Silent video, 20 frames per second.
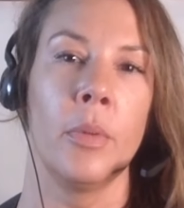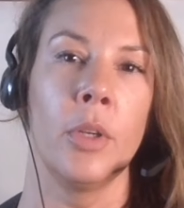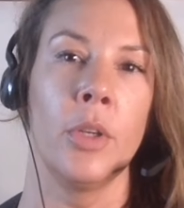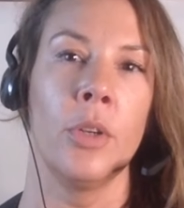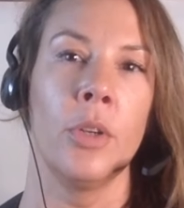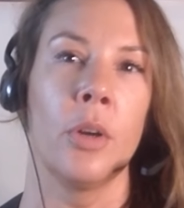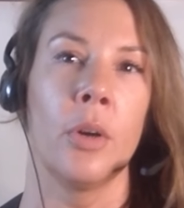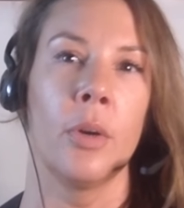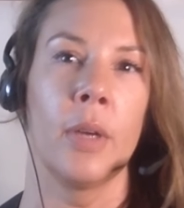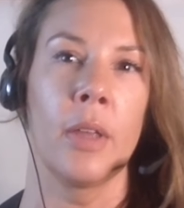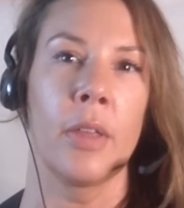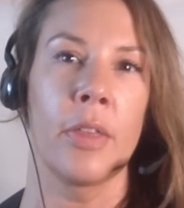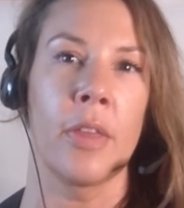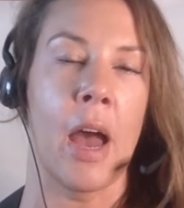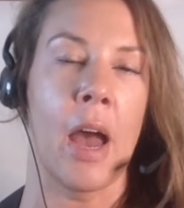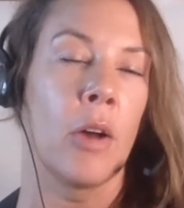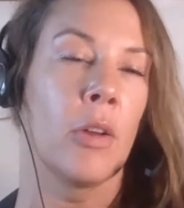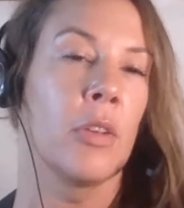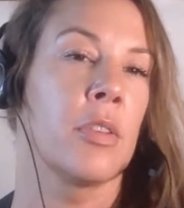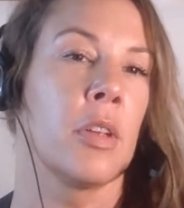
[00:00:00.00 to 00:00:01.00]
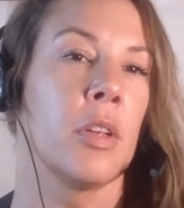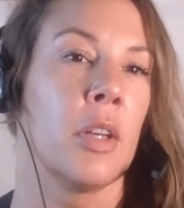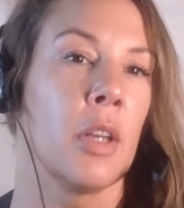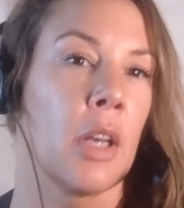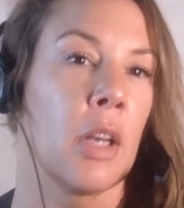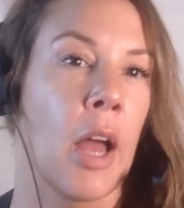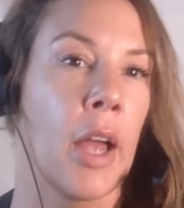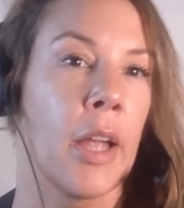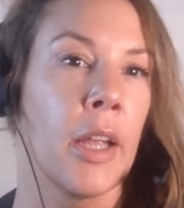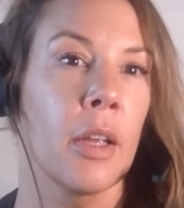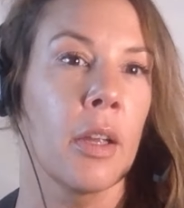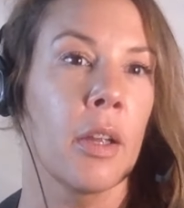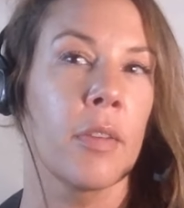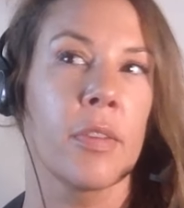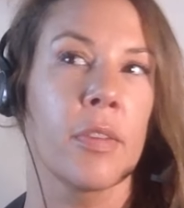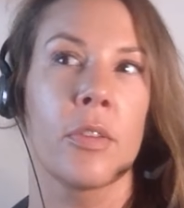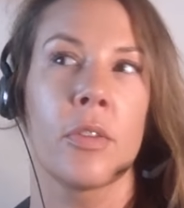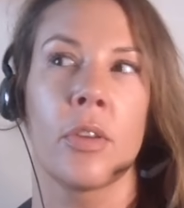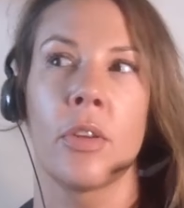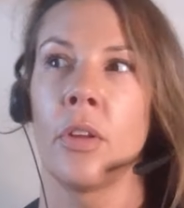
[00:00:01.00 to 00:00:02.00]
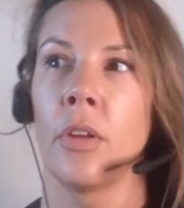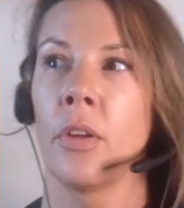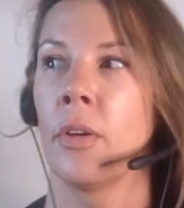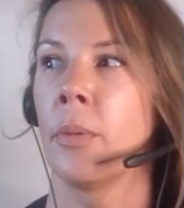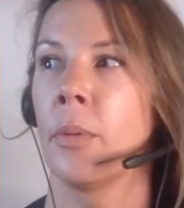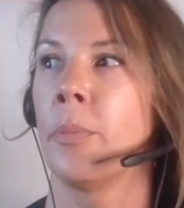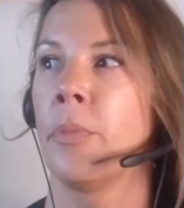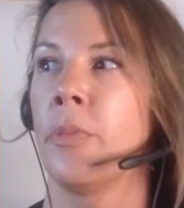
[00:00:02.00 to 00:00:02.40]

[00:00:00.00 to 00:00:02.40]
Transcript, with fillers: you know a thousand likes to